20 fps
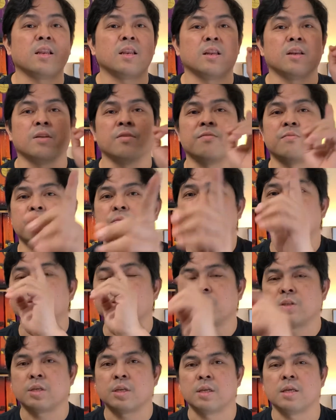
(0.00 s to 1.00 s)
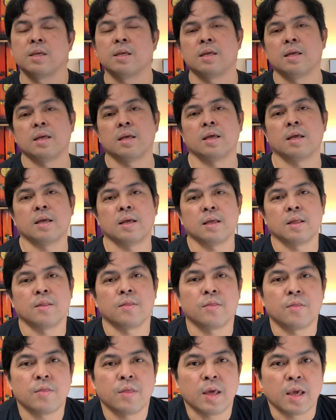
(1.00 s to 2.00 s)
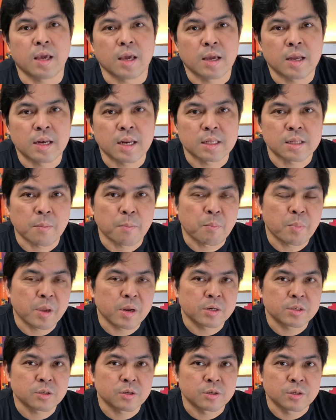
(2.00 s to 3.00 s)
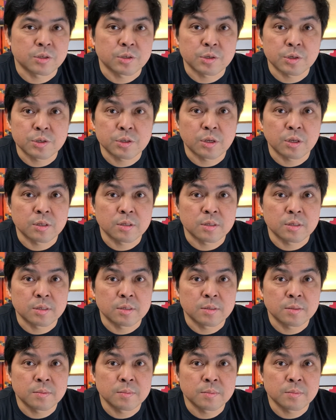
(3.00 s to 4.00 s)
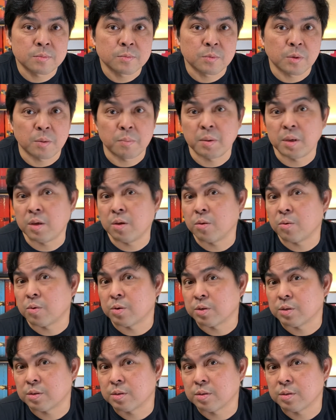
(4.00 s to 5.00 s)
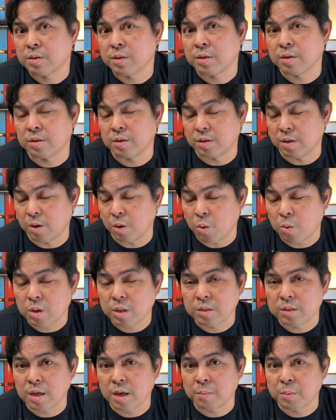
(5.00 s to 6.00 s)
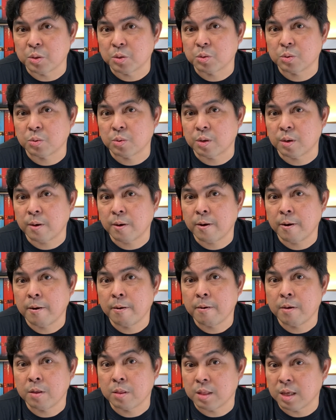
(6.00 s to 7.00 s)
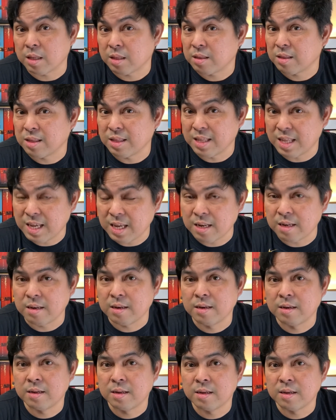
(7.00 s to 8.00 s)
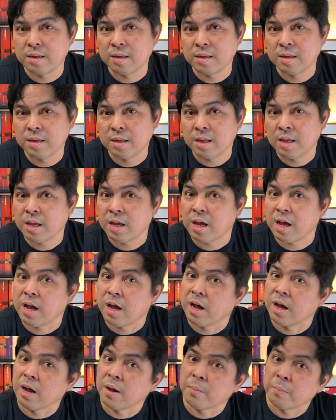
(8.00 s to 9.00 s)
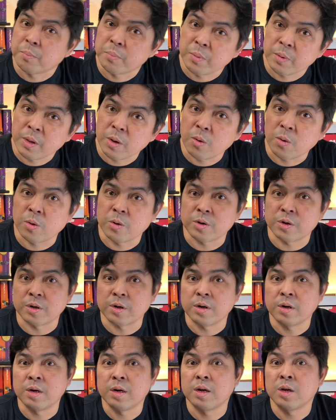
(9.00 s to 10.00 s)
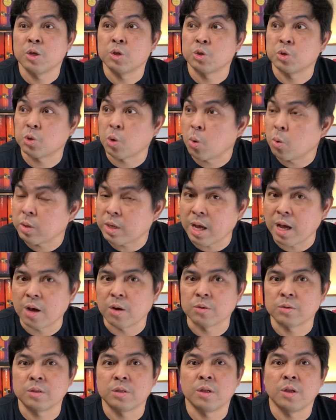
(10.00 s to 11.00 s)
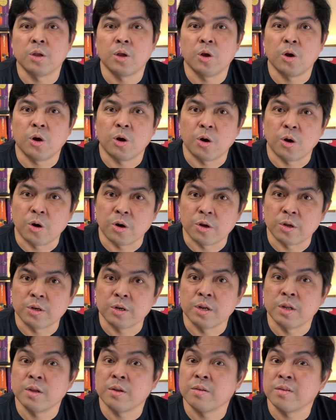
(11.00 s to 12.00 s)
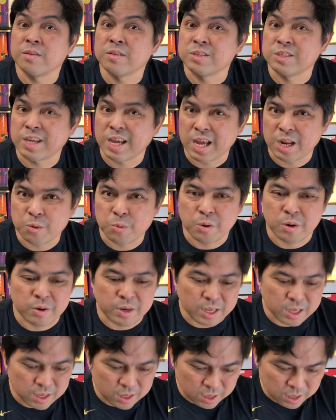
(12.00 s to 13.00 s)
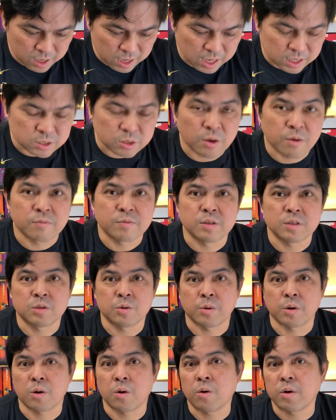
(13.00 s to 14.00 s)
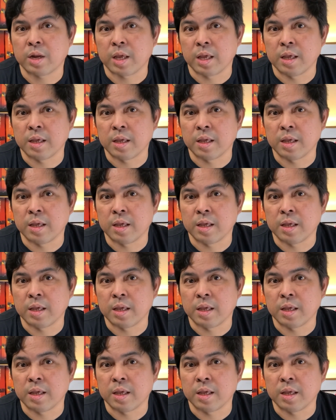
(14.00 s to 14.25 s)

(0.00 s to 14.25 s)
the first thing that appears on the search engine will be yours, the local gaming store that did pre-order sold out on January as of this recording.